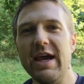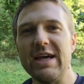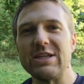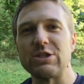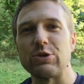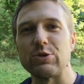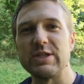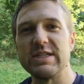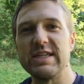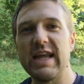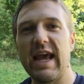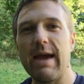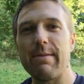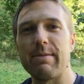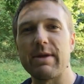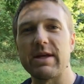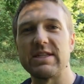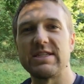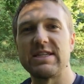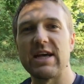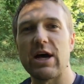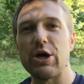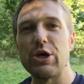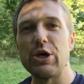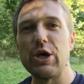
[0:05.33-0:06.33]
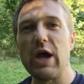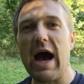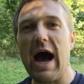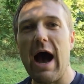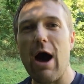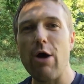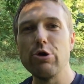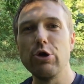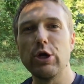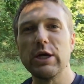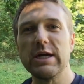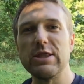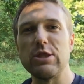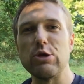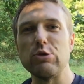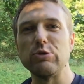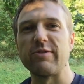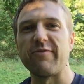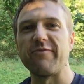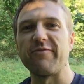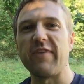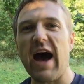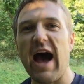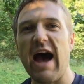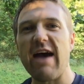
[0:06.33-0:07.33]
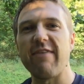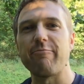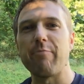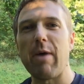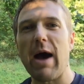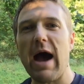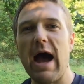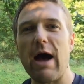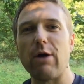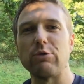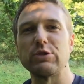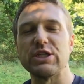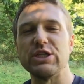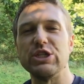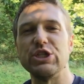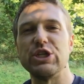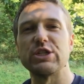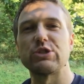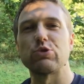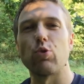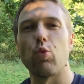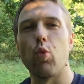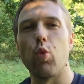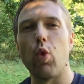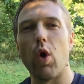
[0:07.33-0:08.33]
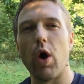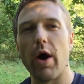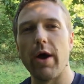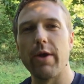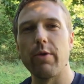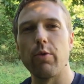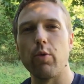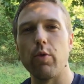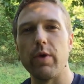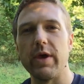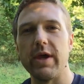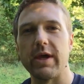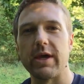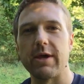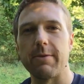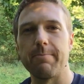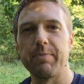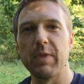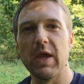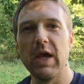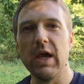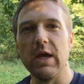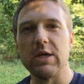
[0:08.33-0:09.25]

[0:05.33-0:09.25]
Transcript: So today I'm going to tell you how you can lose 5 pounds in just 1 week.